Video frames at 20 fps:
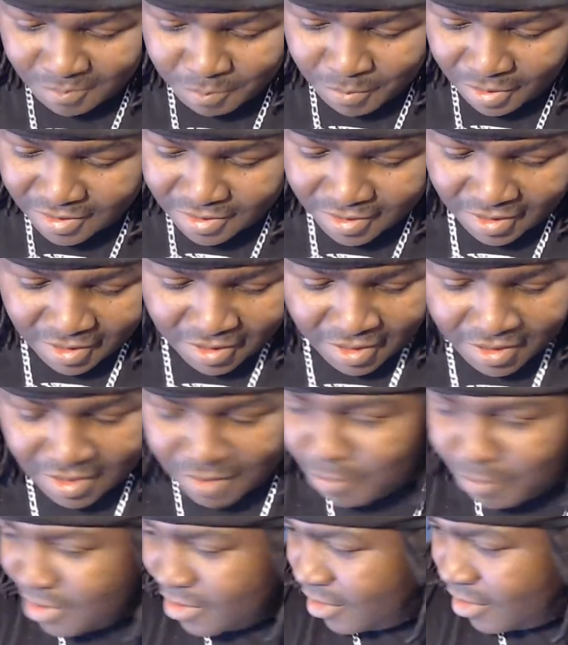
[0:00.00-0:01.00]
By saying I
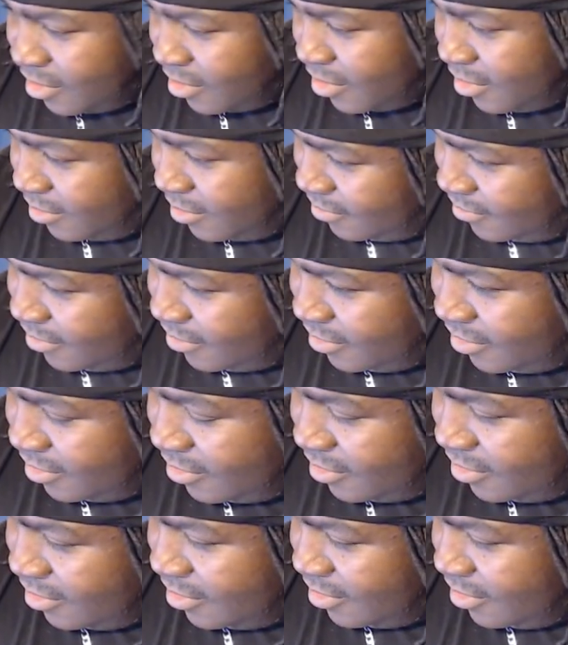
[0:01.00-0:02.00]
didn't miss anything.
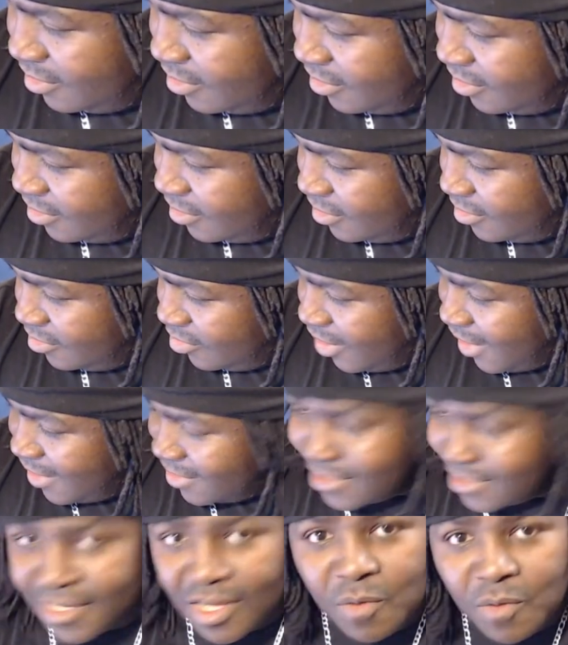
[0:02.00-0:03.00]
You gotta
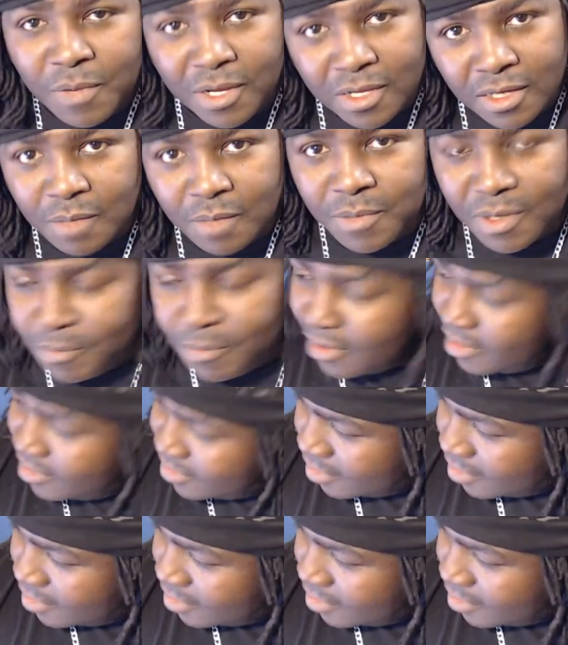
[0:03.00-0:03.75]
sell, man. You gotta be a better